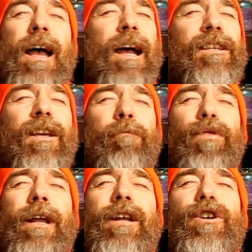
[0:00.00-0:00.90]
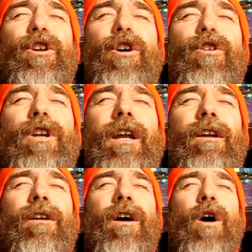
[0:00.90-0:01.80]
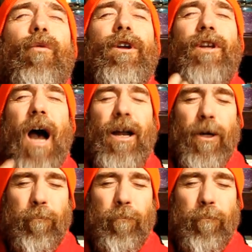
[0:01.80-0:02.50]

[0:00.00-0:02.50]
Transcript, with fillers: it's complete union with God.